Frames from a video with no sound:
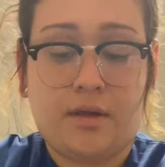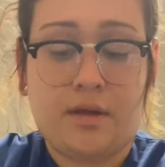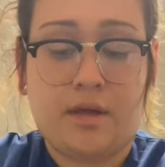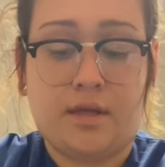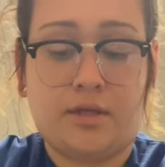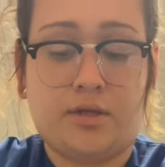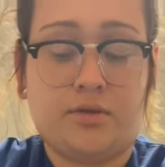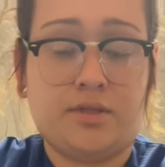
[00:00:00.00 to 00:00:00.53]

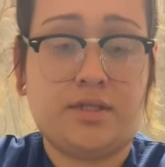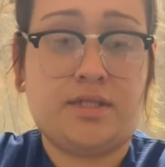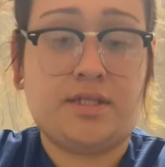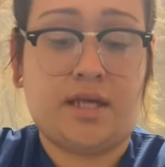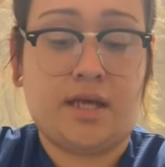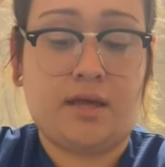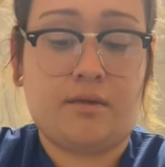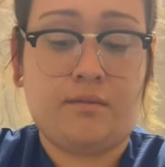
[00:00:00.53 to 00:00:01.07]
and do the
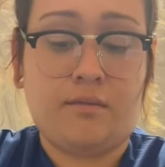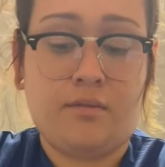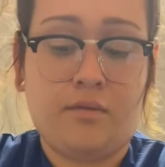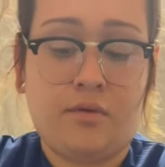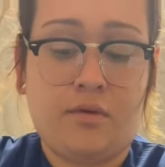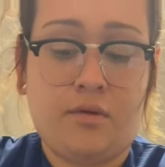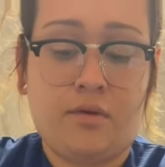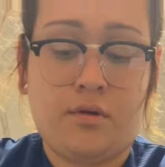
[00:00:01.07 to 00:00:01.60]
same
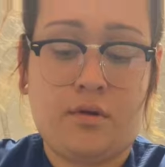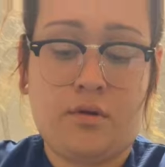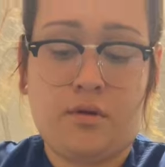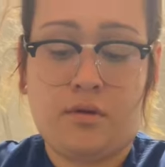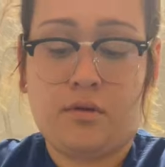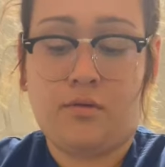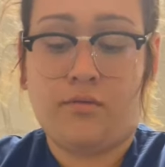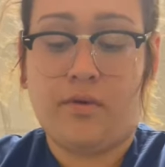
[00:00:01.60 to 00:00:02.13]

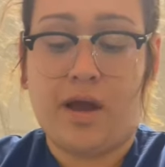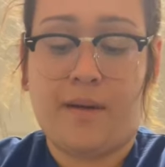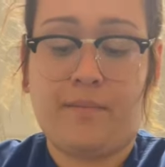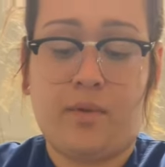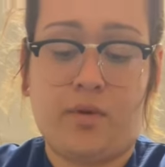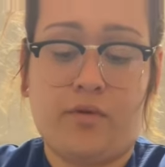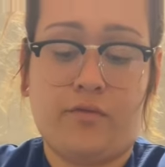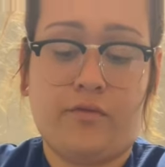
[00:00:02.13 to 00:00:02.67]
wrap
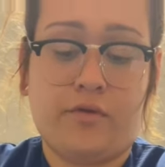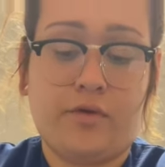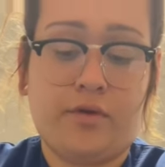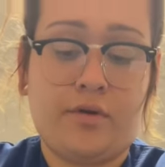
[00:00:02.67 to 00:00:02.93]
over.